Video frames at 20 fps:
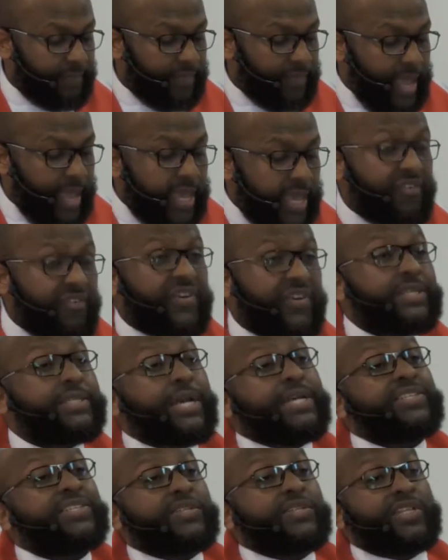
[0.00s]
If he
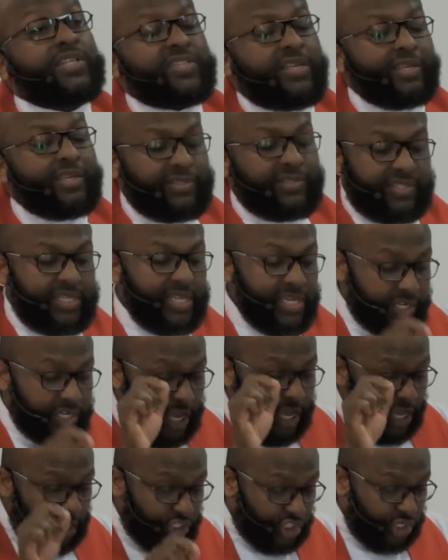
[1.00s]
does not succeed,
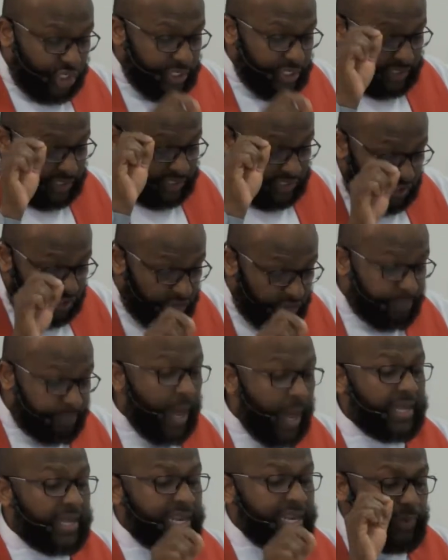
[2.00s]
Jesus'
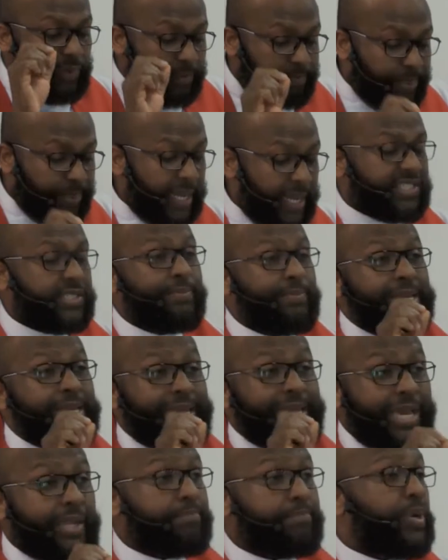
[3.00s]
body will possibly
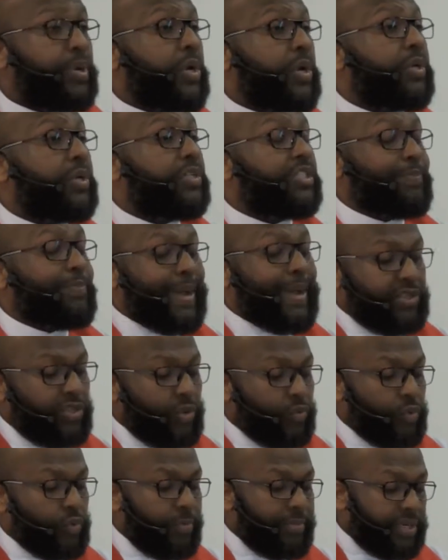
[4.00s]
get burned by
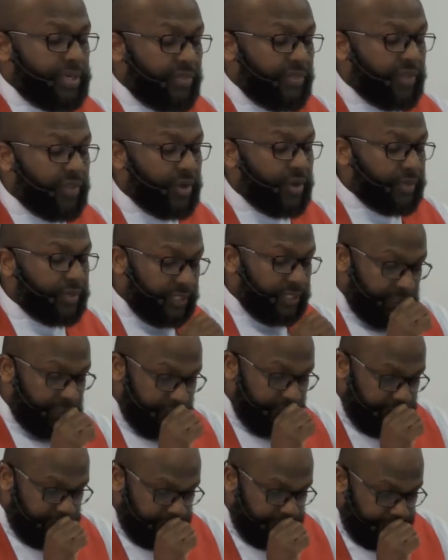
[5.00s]
the Roman authorities.